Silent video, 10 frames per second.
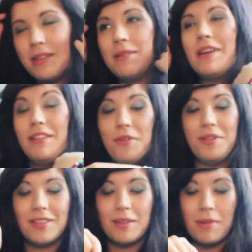you might
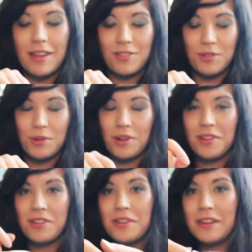lose them as you're
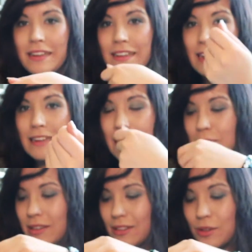
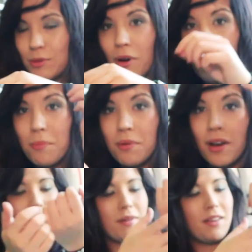attempting to swap.
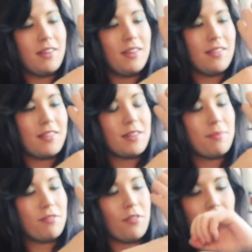That's my
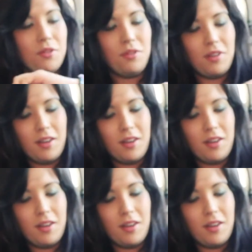review.